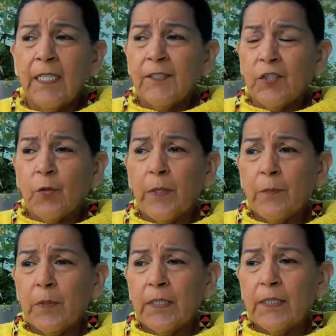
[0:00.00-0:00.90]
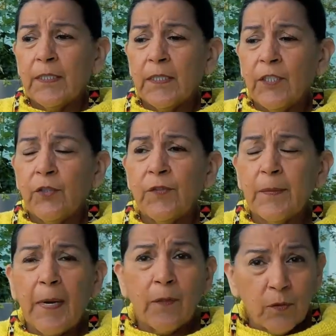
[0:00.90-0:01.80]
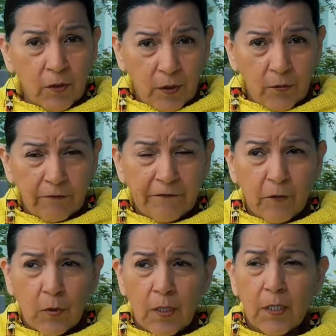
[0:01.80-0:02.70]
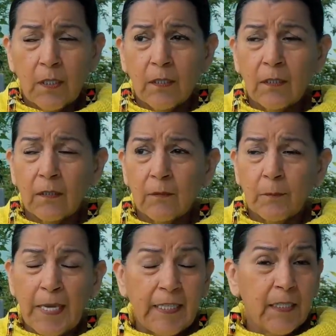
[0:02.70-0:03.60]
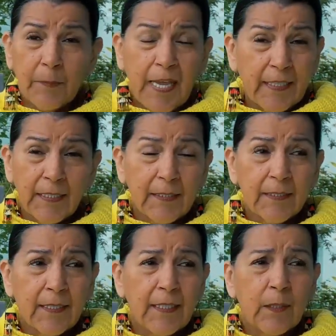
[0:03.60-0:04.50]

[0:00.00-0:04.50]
So we would use the mountain goat for making the blankets, and